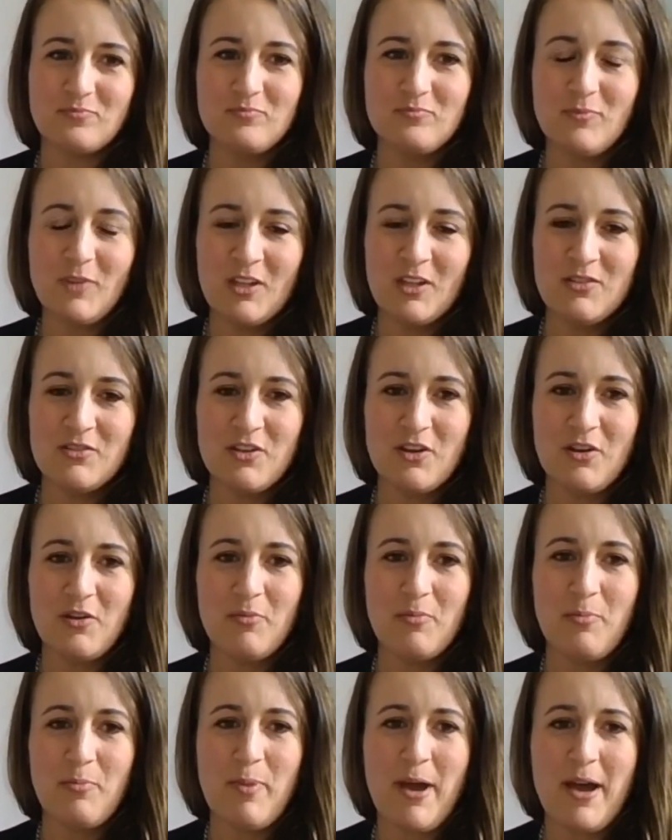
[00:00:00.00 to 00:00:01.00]

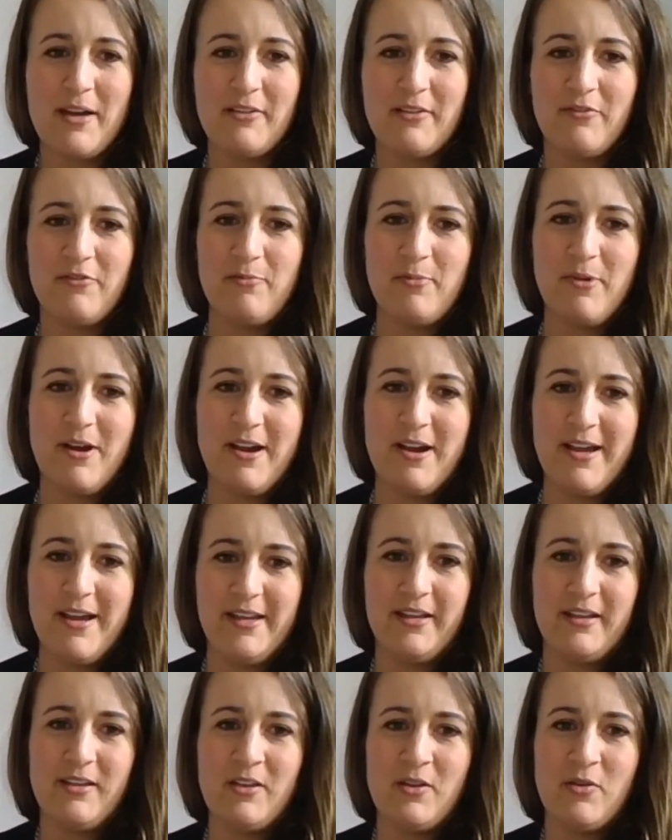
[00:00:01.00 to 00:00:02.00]
So part of
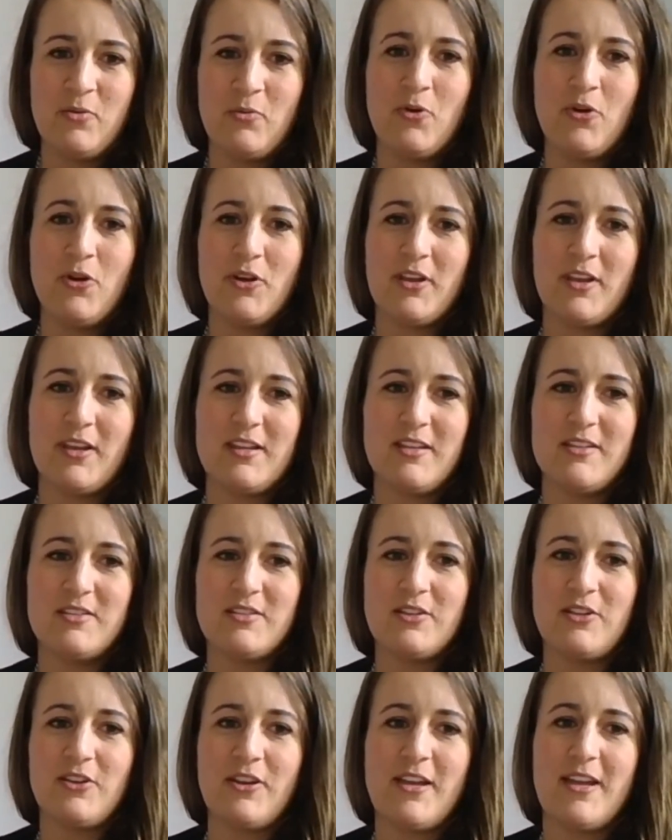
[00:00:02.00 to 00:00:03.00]
my work is
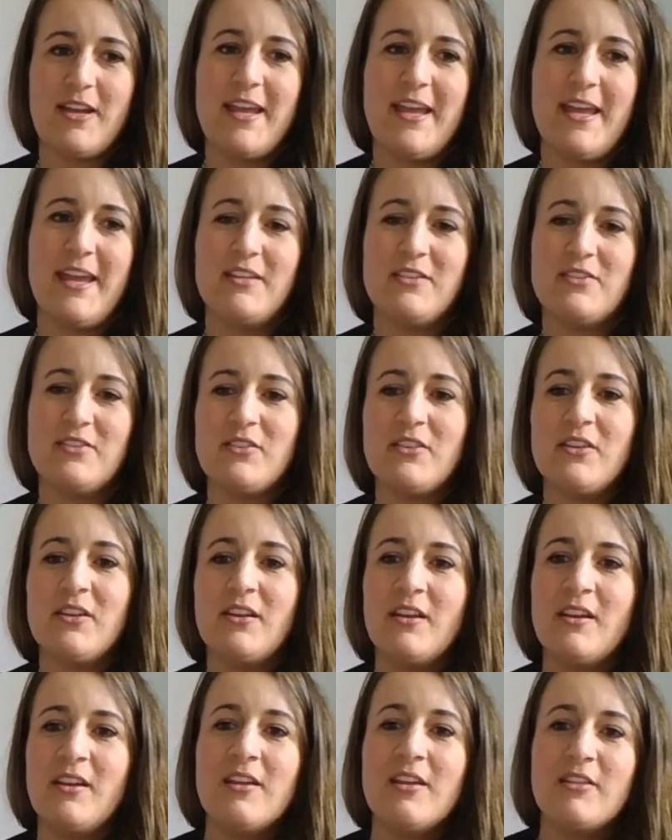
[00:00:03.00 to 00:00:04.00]
looking at
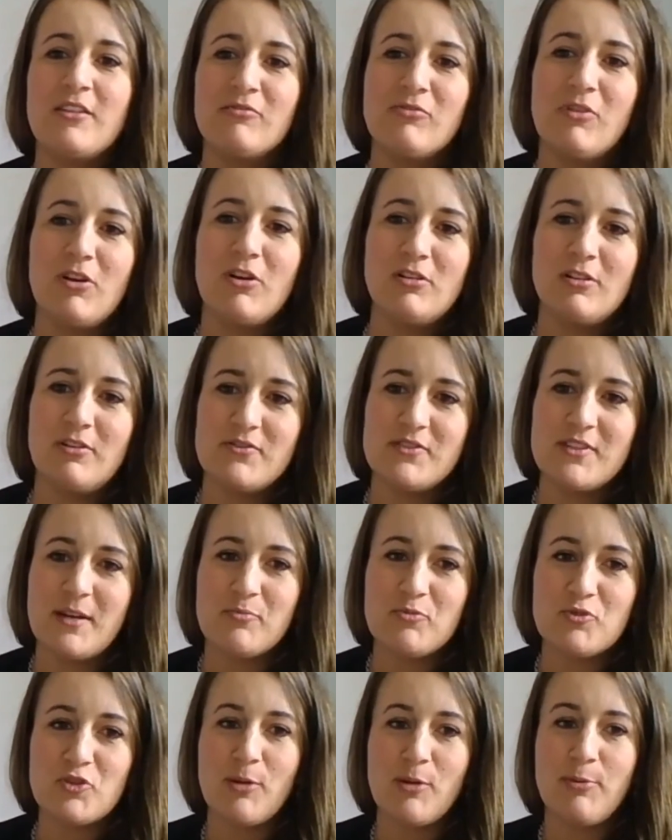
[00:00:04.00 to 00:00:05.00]
the role of
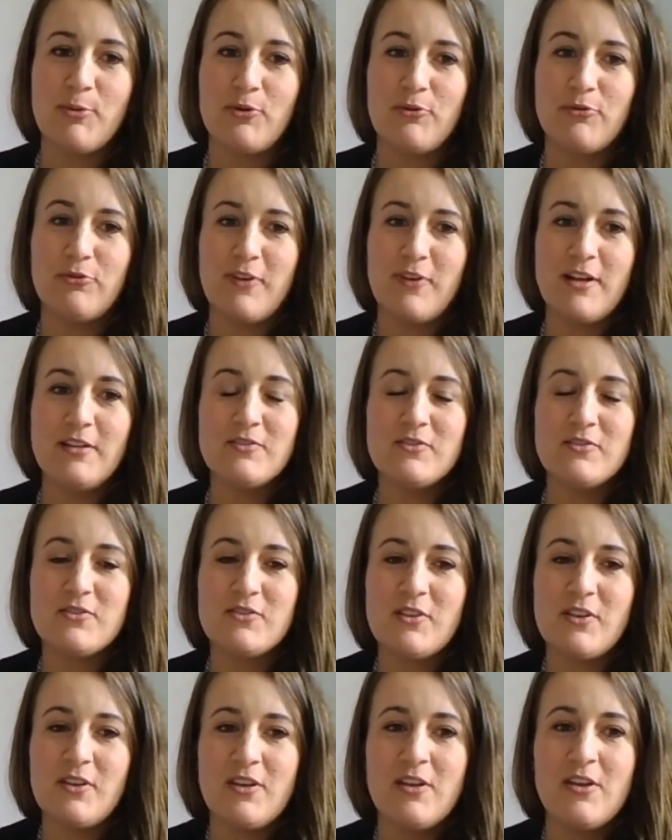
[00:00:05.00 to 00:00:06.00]
subtropical
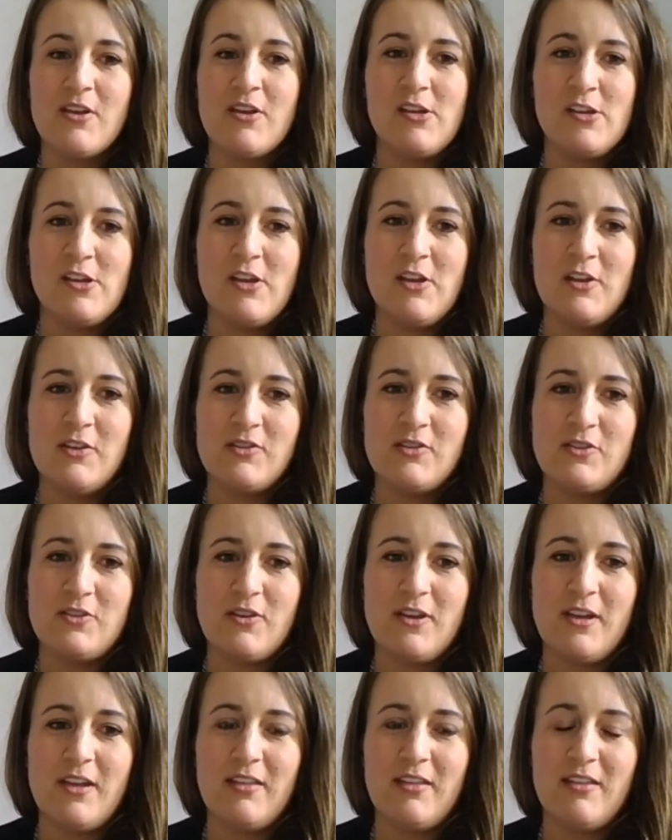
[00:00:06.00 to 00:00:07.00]
fronts.
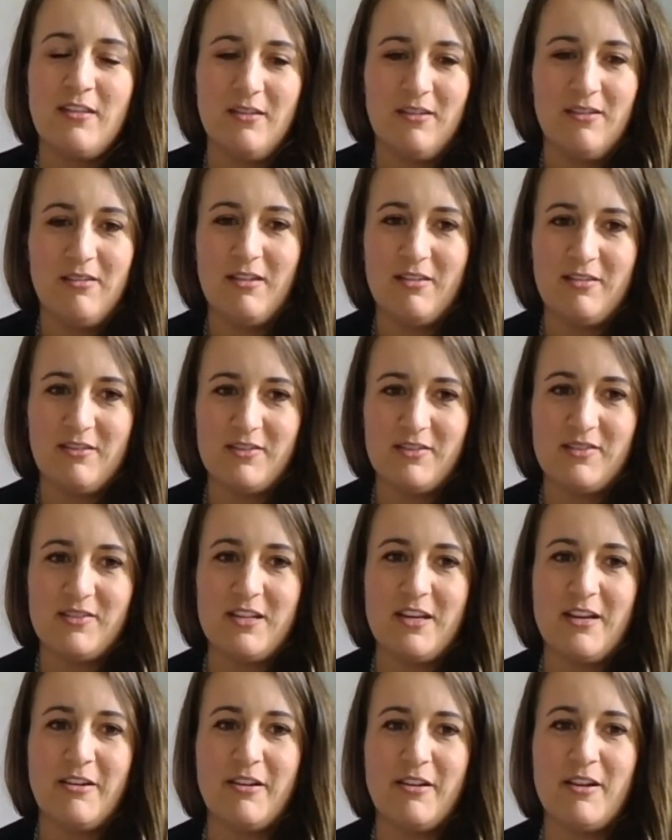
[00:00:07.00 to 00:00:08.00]
So this is an
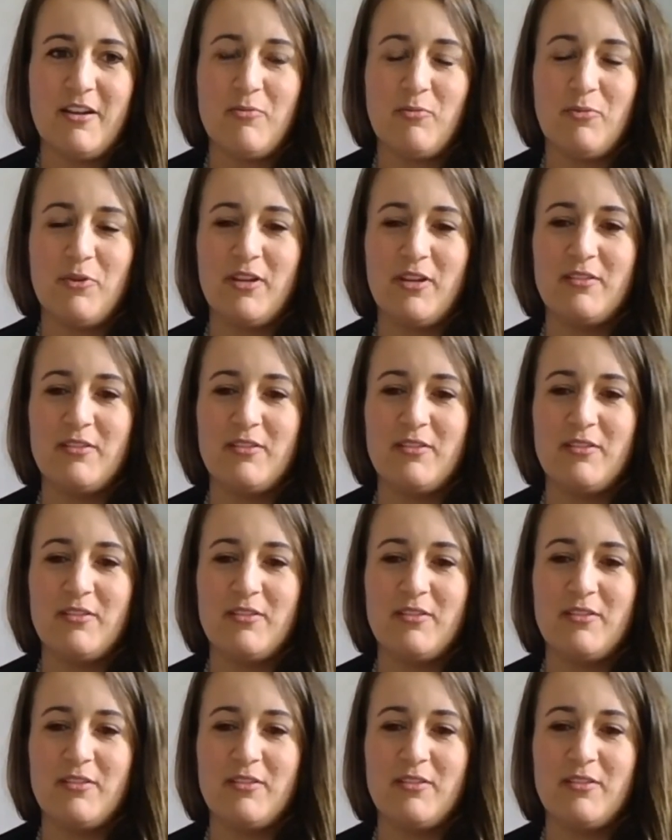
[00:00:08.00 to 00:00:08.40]
area where